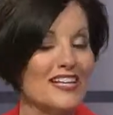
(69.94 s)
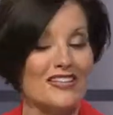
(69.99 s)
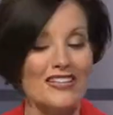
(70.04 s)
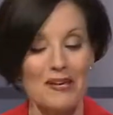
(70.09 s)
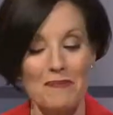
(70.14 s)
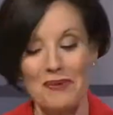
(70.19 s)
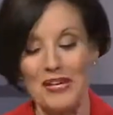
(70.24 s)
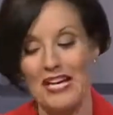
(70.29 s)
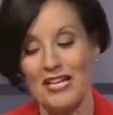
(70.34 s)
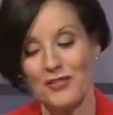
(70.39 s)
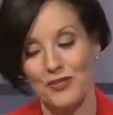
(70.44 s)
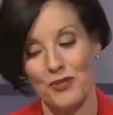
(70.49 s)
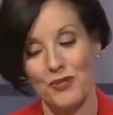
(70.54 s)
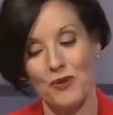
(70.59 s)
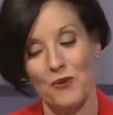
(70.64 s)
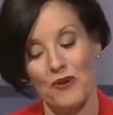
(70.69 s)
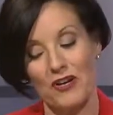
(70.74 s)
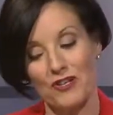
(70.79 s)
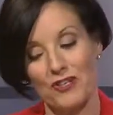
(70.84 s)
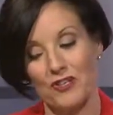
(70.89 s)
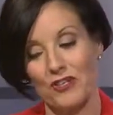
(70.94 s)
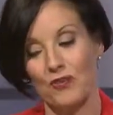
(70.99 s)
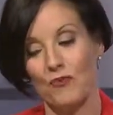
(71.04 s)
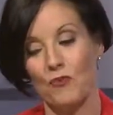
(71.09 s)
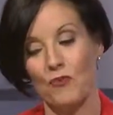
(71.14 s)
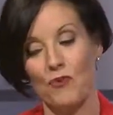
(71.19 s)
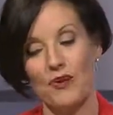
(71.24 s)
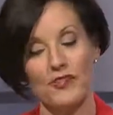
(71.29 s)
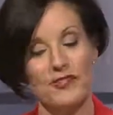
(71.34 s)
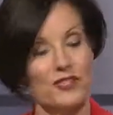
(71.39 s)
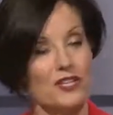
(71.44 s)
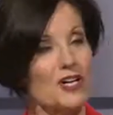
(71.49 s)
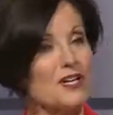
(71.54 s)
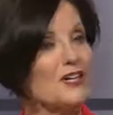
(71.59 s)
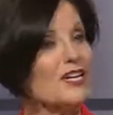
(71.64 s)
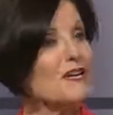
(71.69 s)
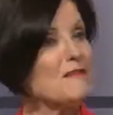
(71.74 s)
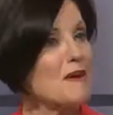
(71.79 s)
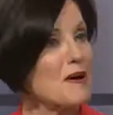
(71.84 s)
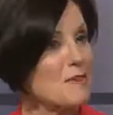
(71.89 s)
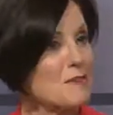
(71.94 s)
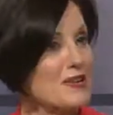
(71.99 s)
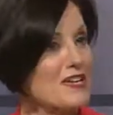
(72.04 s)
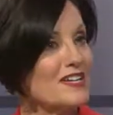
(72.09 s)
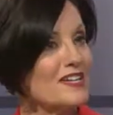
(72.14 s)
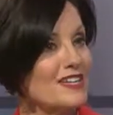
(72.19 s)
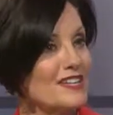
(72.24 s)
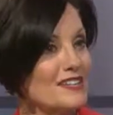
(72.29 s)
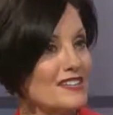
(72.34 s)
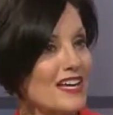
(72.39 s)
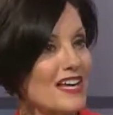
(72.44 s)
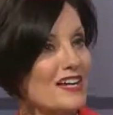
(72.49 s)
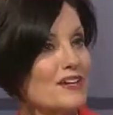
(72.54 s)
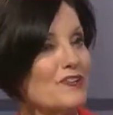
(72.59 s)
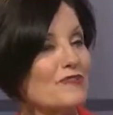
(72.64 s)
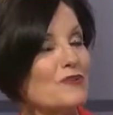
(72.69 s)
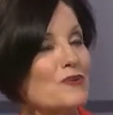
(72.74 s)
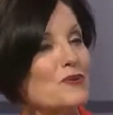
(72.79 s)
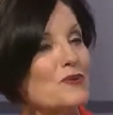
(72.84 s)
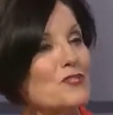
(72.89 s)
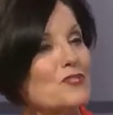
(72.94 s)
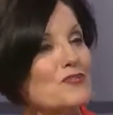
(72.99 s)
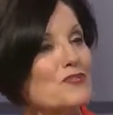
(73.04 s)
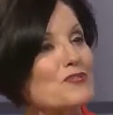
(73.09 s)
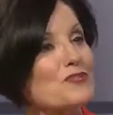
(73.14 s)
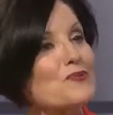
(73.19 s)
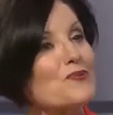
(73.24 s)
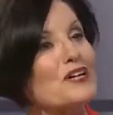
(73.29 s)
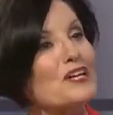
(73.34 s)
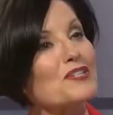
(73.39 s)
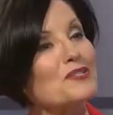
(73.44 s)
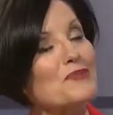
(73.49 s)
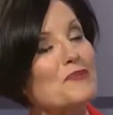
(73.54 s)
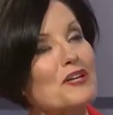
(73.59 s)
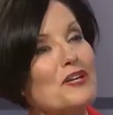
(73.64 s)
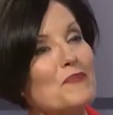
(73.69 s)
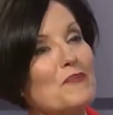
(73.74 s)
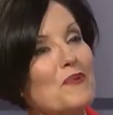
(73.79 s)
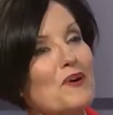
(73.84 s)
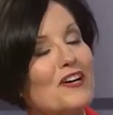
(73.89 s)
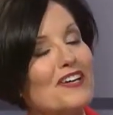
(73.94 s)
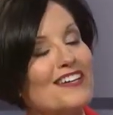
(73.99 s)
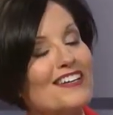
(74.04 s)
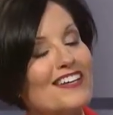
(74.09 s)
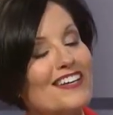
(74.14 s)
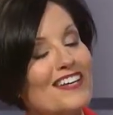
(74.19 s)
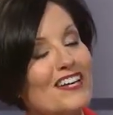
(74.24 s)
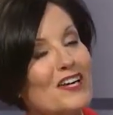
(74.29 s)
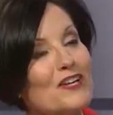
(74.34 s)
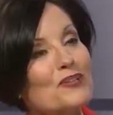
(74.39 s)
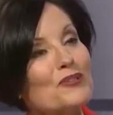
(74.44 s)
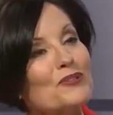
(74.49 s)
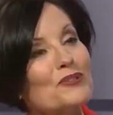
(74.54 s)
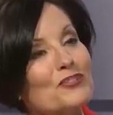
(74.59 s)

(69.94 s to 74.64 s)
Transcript: Let me ask you a question. With talking about being excited, of course, for 2021, your